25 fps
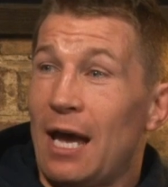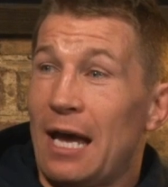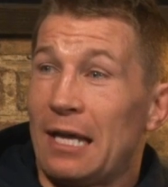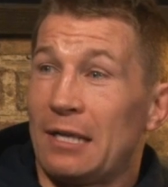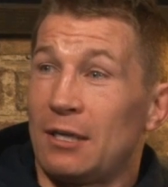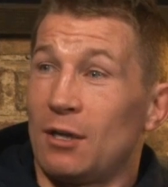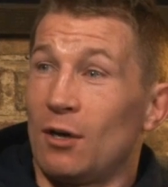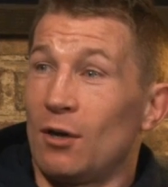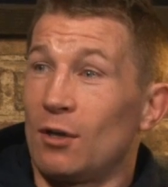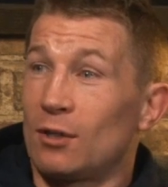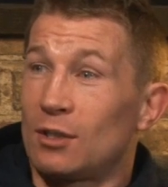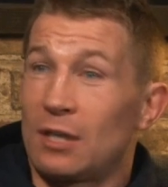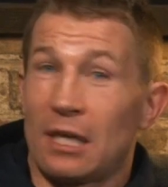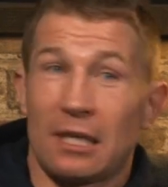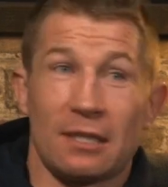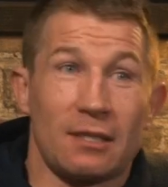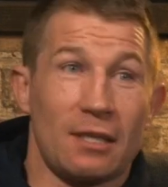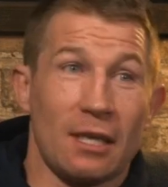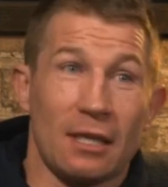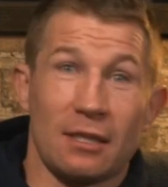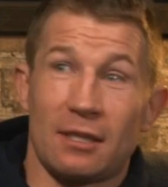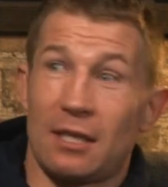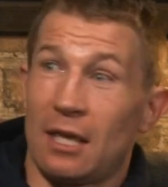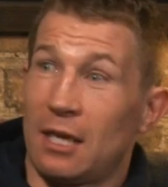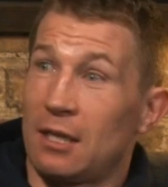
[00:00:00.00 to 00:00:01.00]
Yeah. And they all, they,
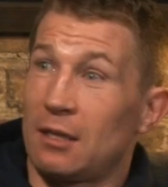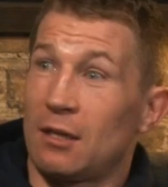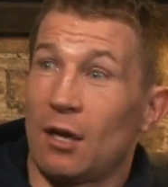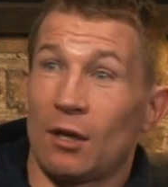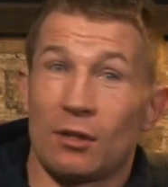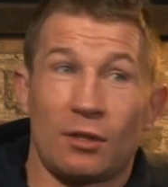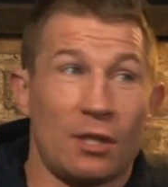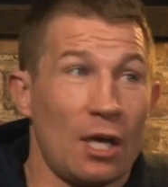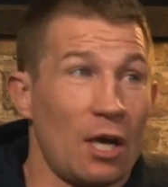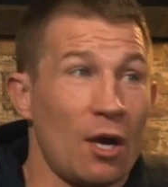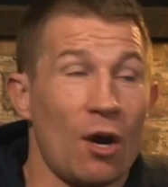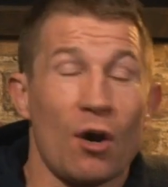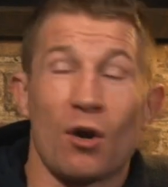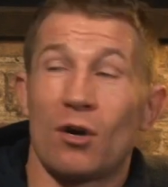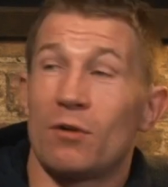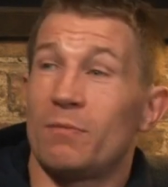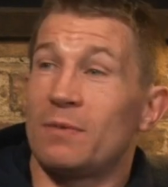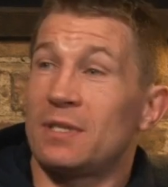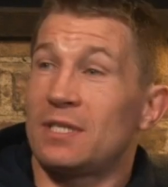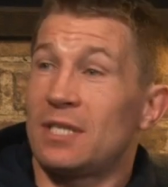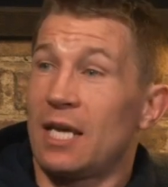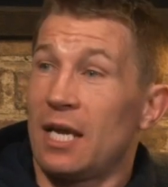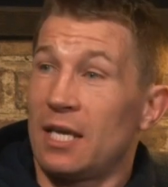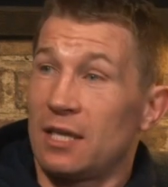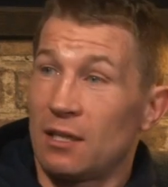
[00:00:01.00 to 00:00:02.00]
they, they, they heard me
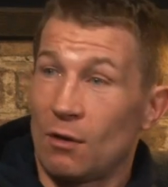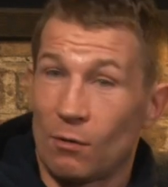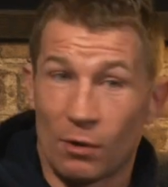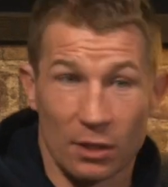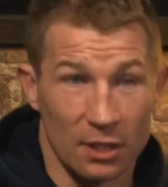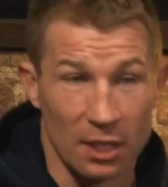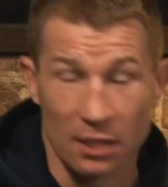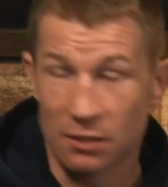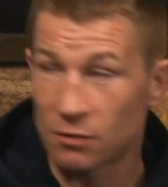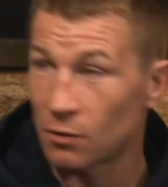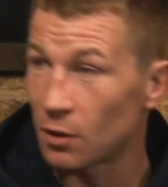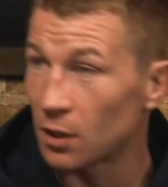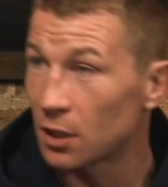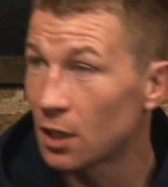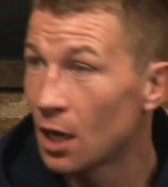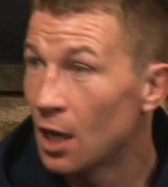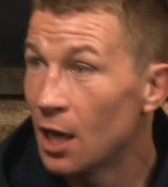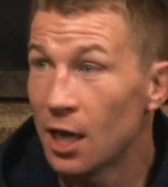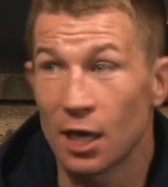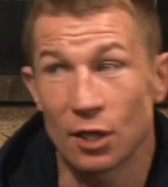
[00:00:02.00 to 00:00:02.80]
say it, and they were like this, they're like,